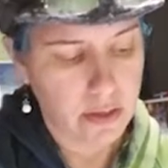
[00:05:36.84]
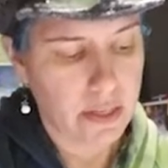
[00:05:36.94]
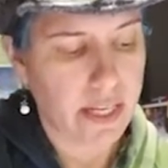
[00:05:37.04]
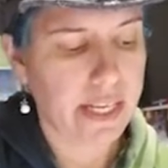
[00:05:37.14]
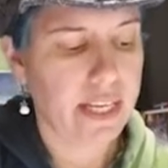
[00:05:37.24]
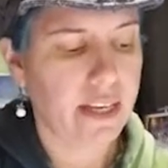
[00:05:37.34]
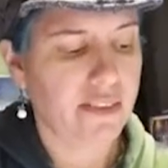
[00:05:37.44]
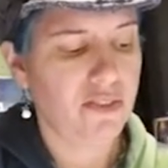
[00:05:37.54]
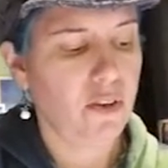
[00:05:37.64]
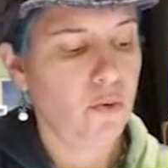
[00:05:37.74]
I
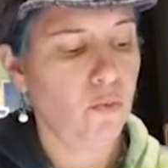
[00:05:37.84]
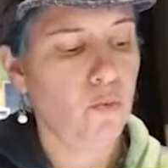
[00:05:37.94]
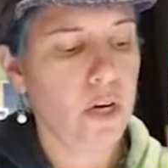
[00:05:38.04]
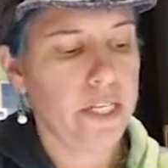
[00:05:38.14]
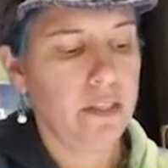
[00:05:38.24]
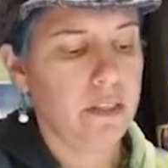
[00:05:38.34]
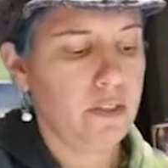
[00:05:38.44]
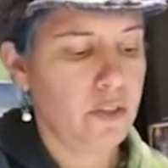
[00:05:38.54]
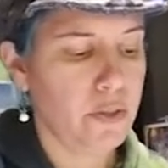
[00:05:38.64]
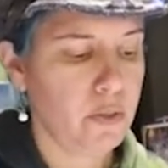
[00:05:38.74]
have
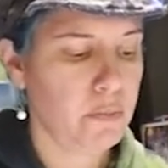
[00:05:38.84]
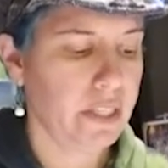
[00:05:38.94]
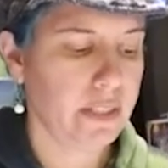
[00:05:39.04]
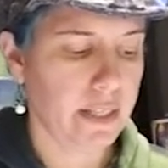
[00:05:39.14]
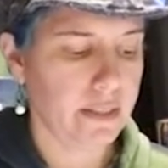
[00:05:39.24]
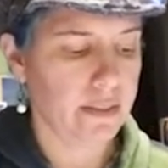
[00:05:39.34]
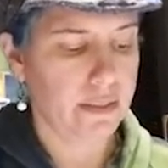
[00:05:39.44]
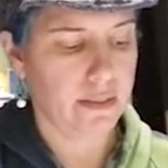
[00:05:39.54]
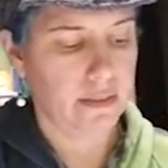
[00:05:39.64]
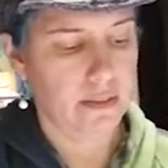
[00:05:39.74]
2
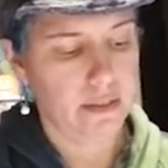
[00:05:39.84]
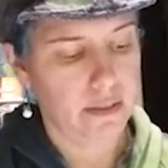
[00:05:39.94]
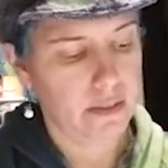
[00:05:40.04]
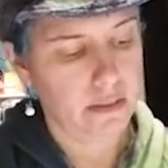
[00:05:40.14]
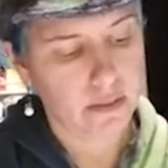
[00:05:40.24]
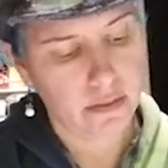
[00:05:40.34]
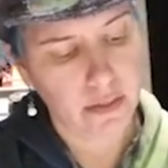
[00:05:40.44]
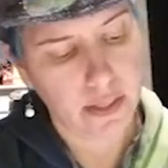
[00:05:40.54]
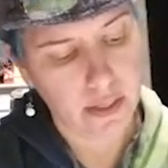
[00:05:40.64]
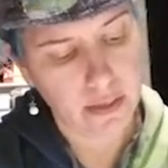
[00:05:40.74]
buildings.
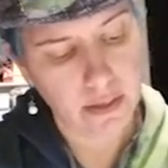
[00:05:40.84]
Okay.